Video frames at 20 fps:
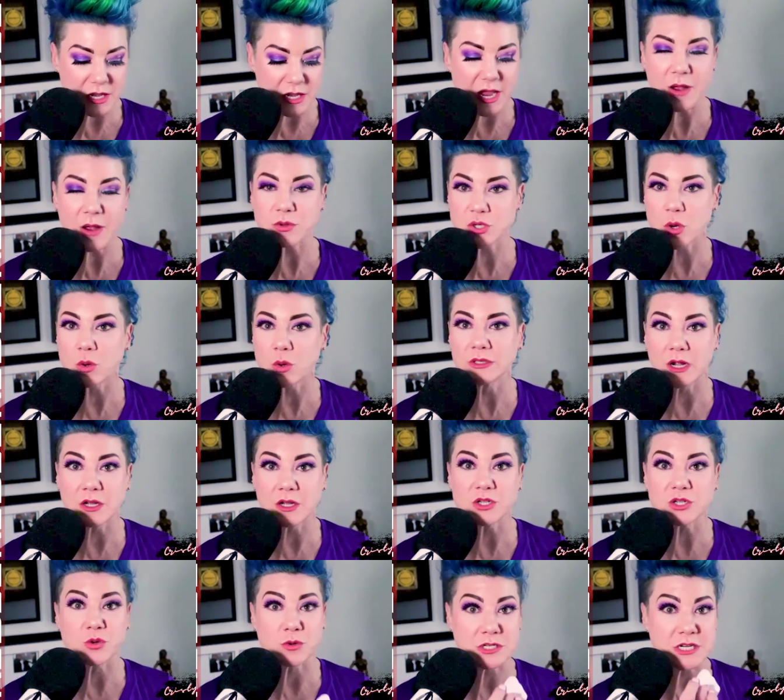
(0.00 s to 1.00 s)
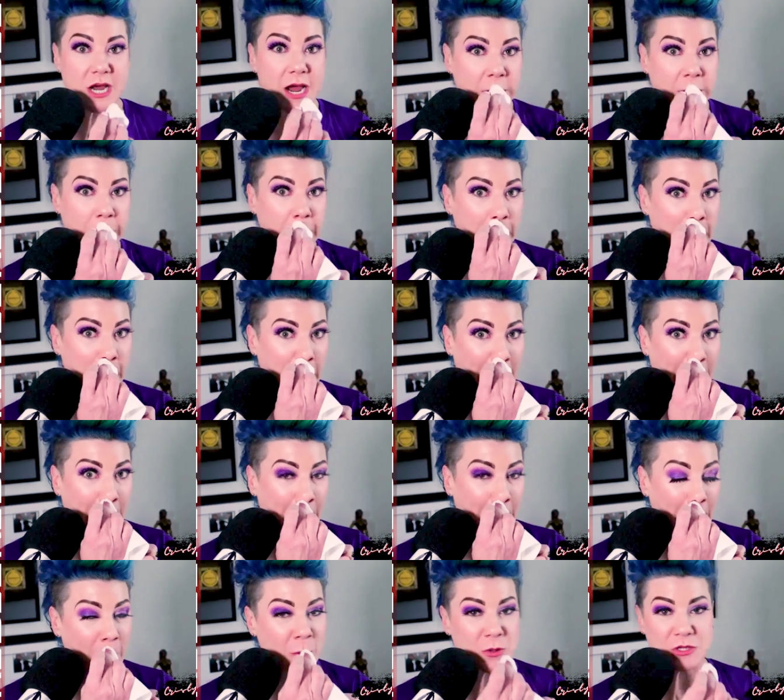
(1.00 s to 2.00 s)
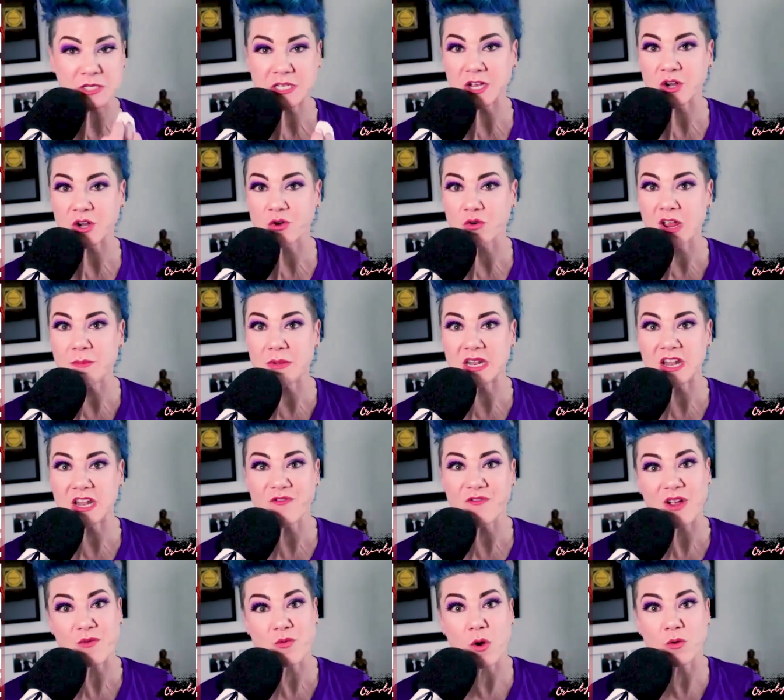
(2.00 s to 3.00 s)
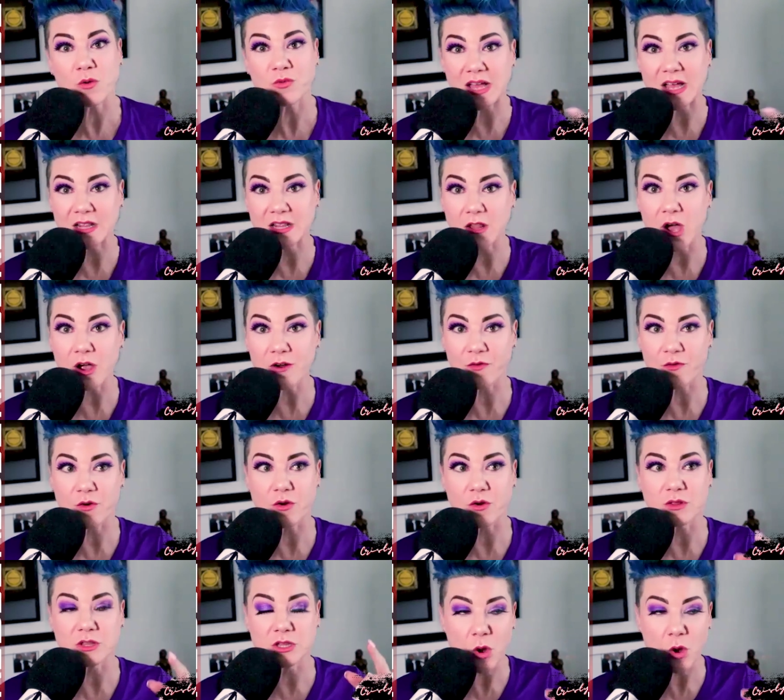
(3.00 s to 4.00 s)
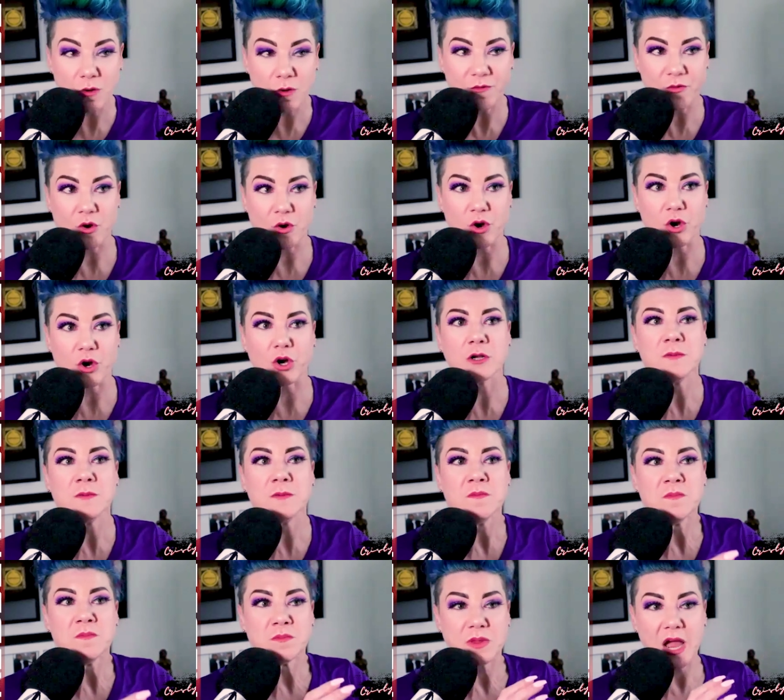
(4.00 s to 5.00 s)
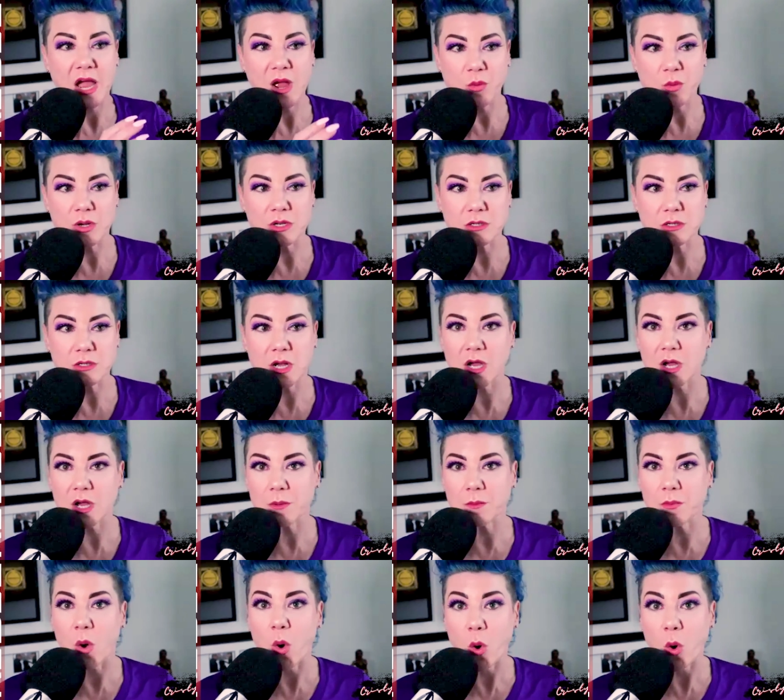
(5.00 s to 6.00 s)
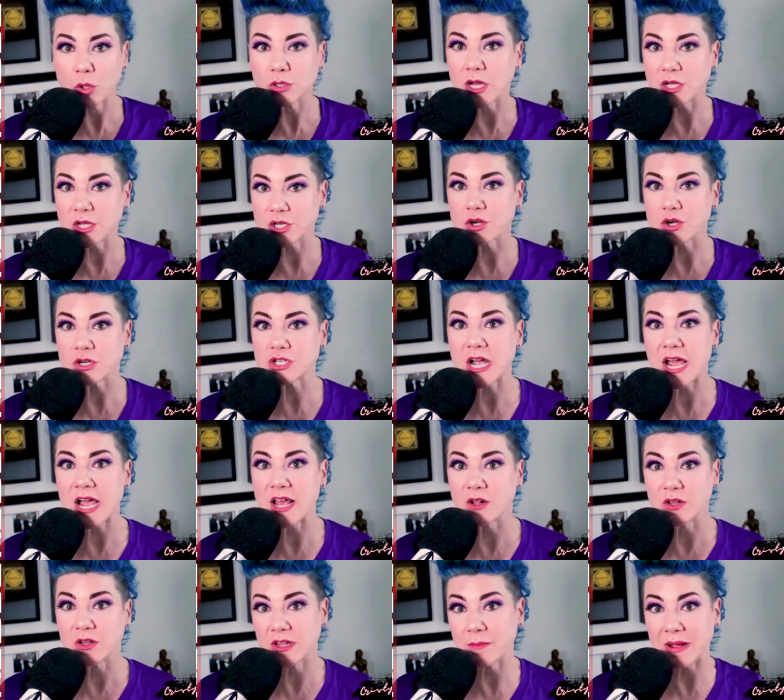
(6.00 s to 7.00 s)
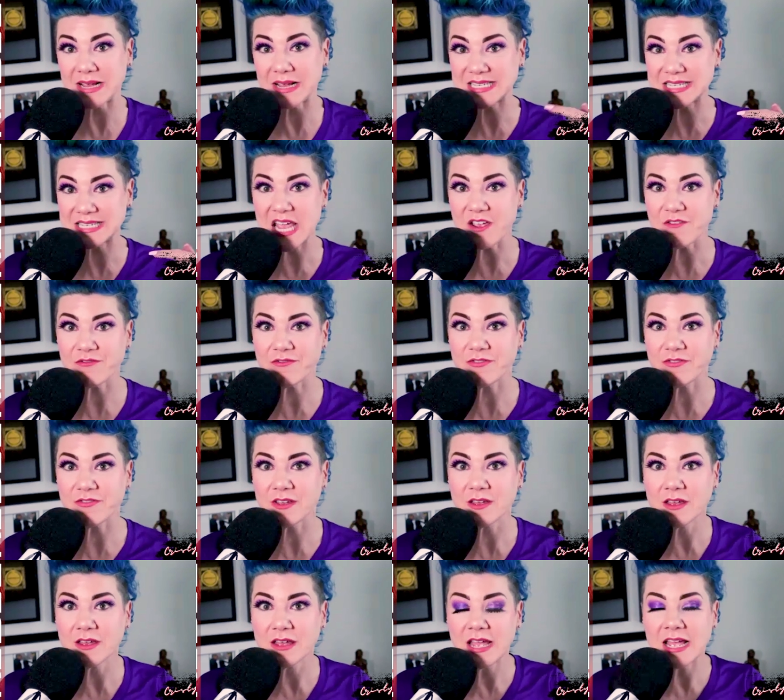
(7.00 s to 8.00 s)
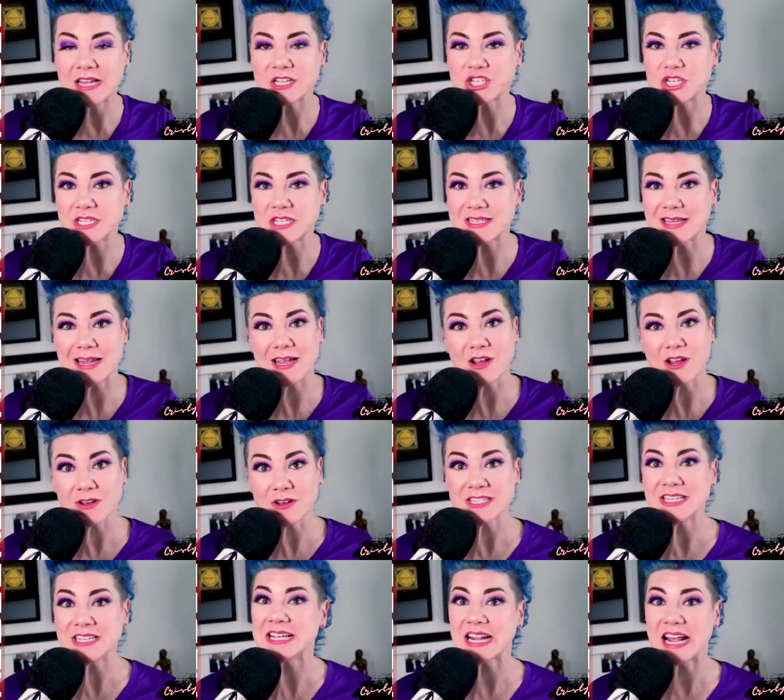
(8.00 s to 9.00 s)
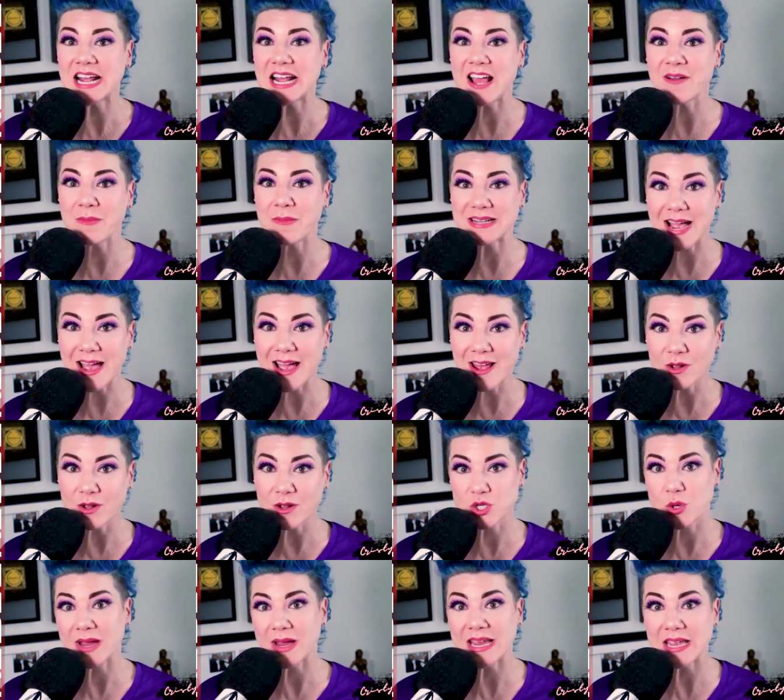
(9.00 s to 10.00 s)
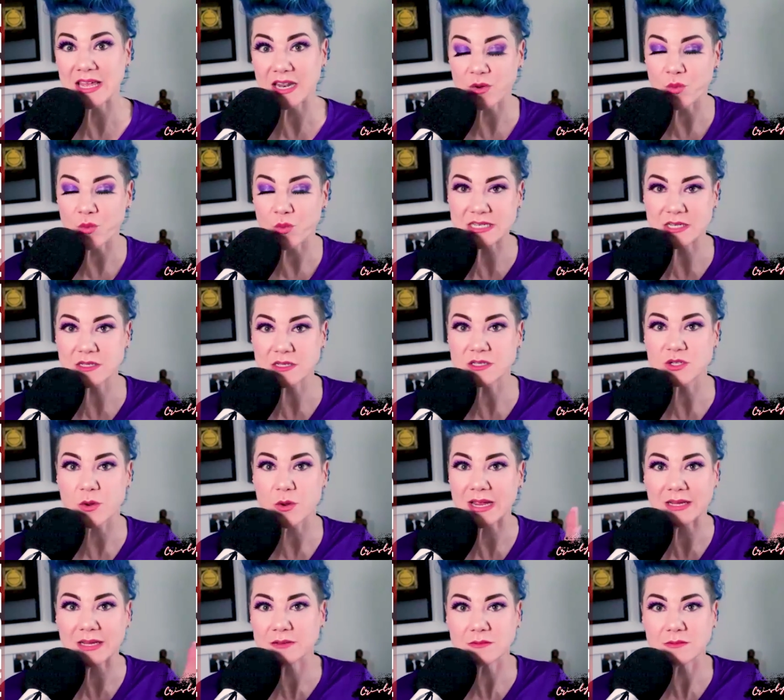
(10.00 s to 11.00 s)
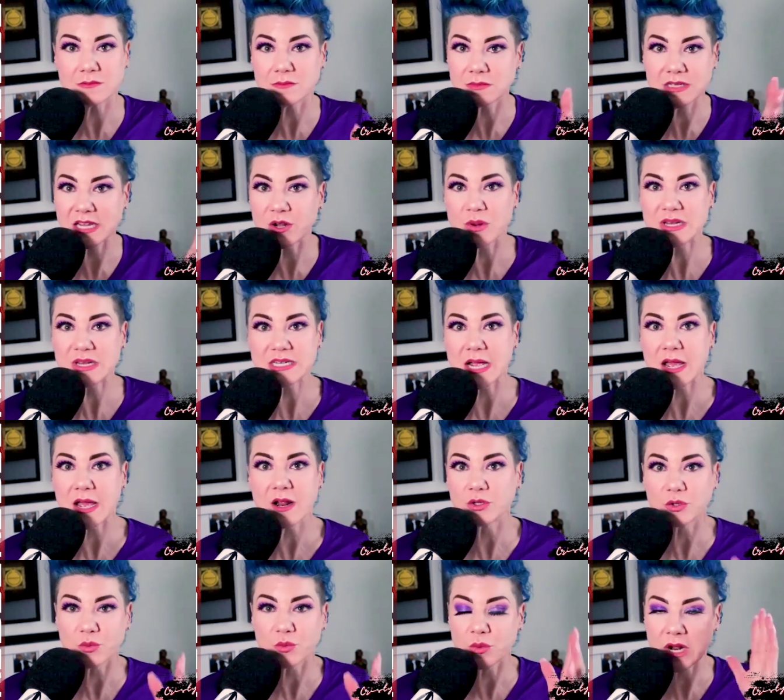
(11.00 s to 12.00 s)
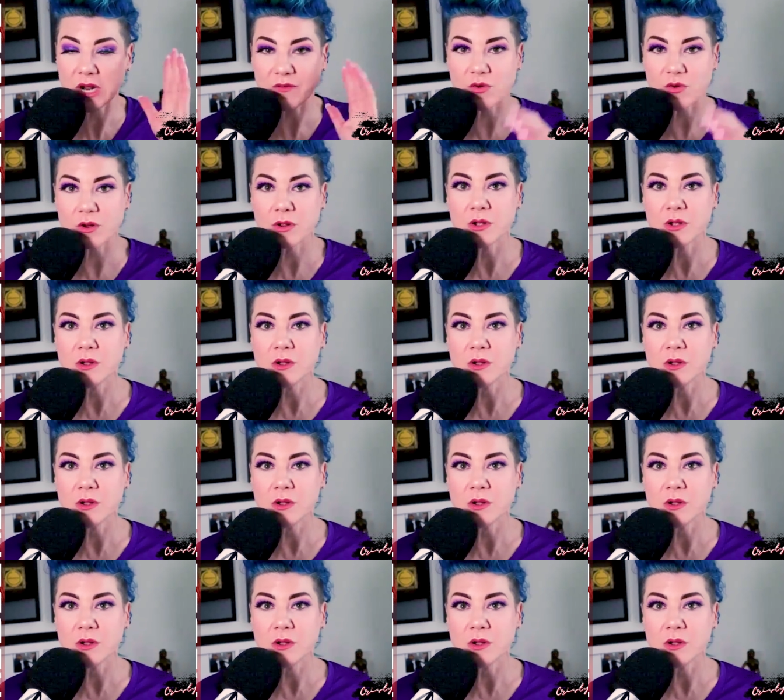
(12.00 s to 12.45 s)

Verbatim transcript: I was holding on to her title. That was the agreement. If I wrote that long for loan for her, I would um, hold on to her title in my safe. And she said, Aunt Cristy, can I have my title so I can get it re so I can get it retitled or whatever?